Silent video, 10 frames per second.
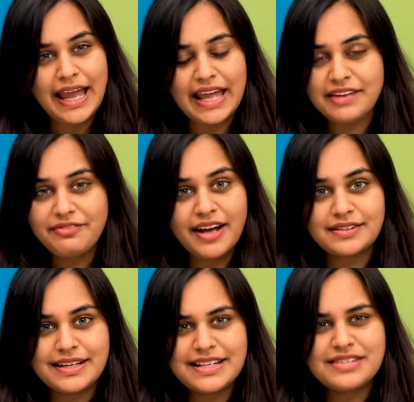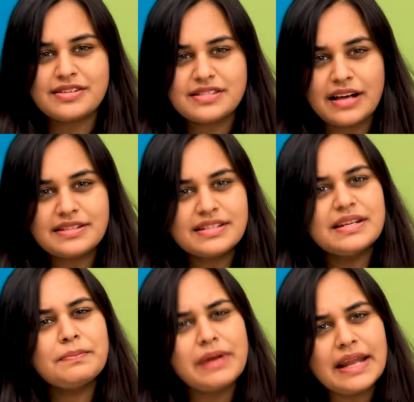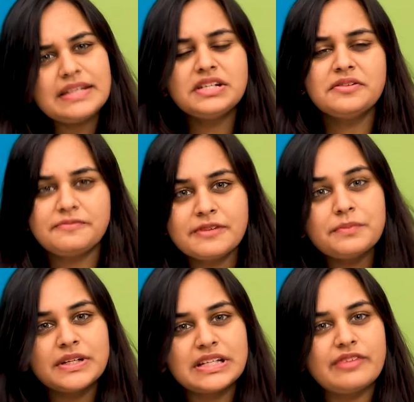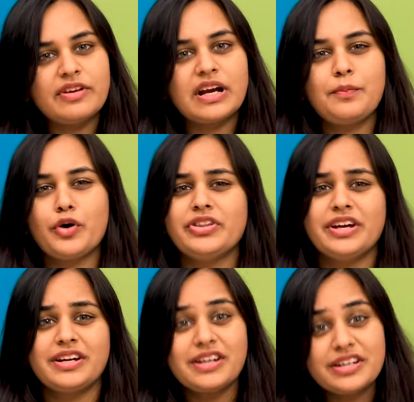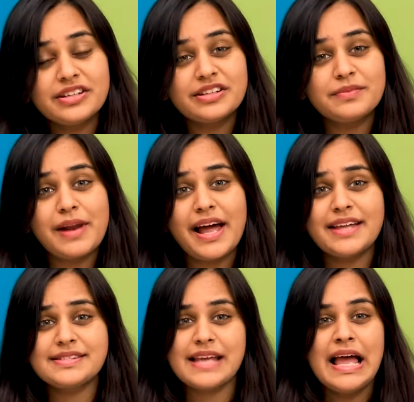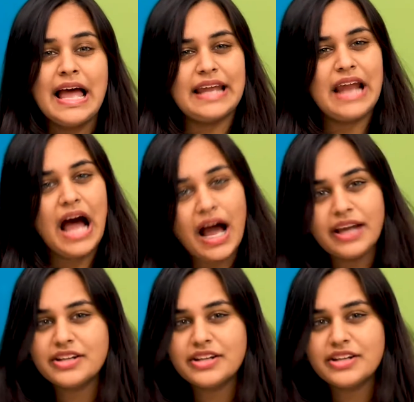In fact, it has resulted in plenty of women giving up on their career plans and higher